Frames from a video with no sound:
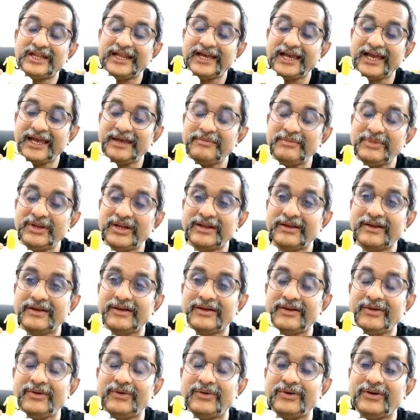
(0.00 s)

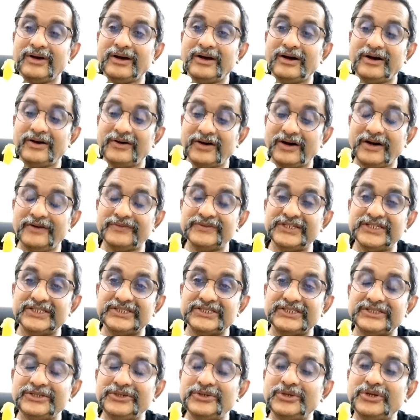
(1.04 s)
diameter of
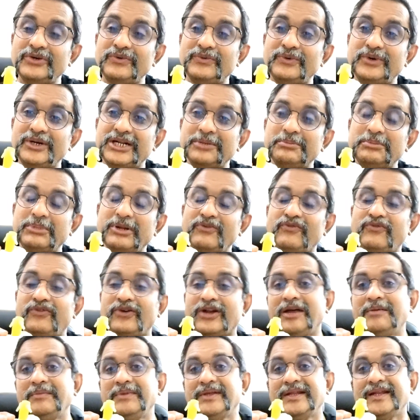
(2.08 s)
this neurovertebral
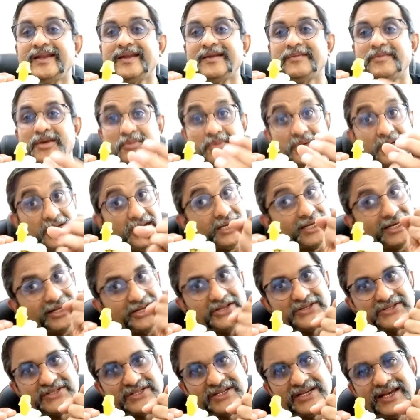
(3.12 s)
foramen may be
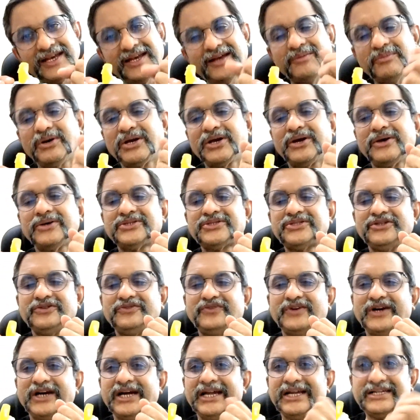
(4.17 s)
decreased by
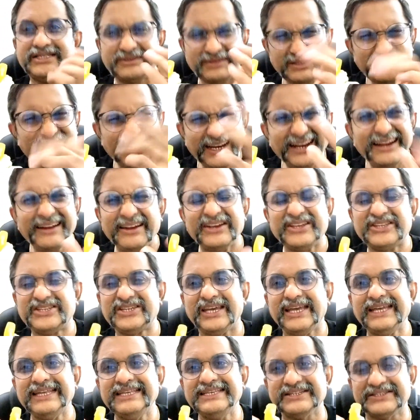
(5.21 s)
osteophytes. The secondary
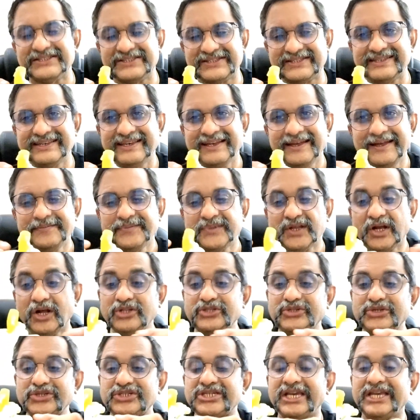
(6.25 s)
changes,
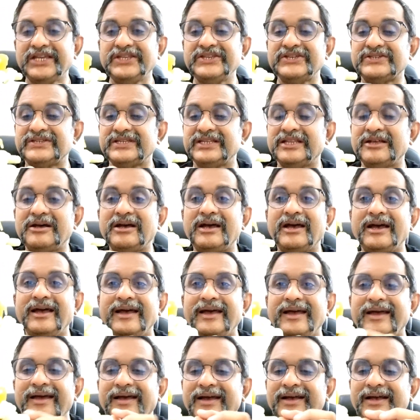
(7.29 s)
also changes in the
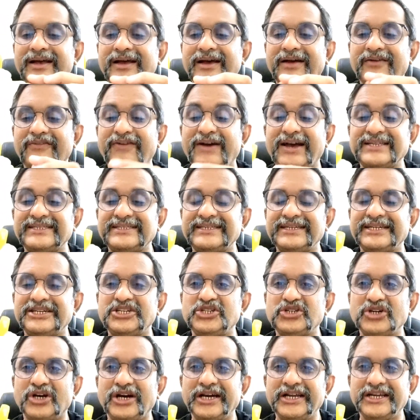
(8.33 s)

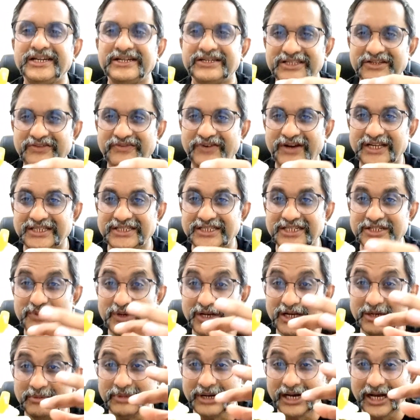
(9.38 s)
facet joints. The facets
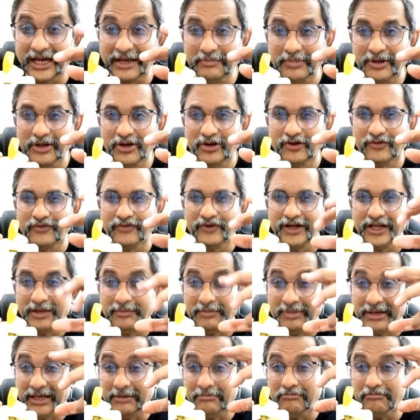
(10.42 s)
become hypertrophied.
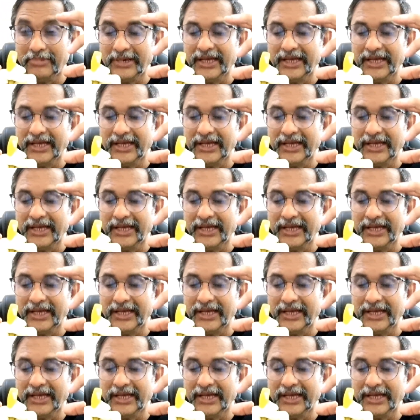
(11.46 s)
They become